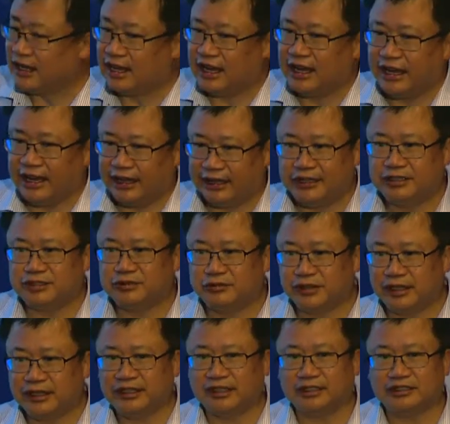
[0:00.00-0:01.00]
It is
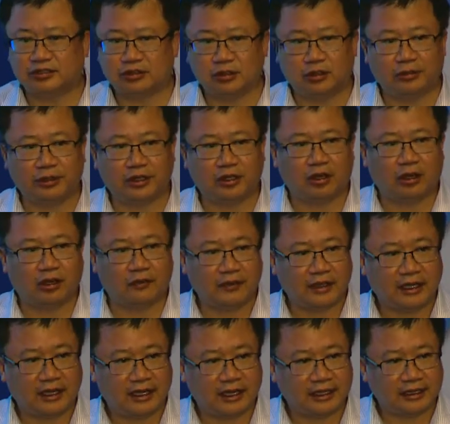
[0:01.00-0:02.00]
really a story of
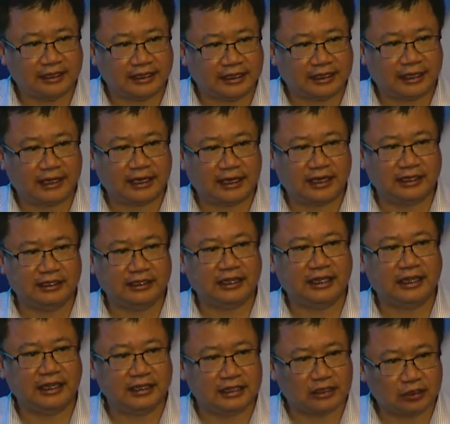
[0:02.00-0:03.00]
the decline
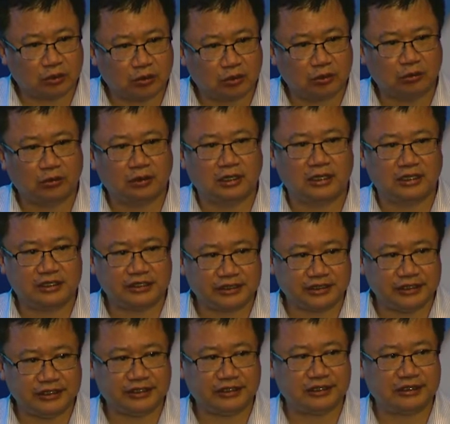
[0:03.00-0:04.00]
in the cool
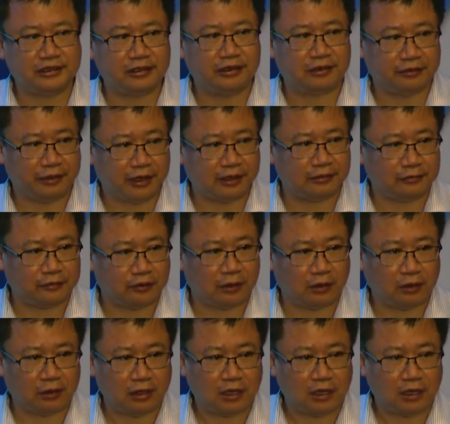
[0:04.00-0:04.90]
season rainfall.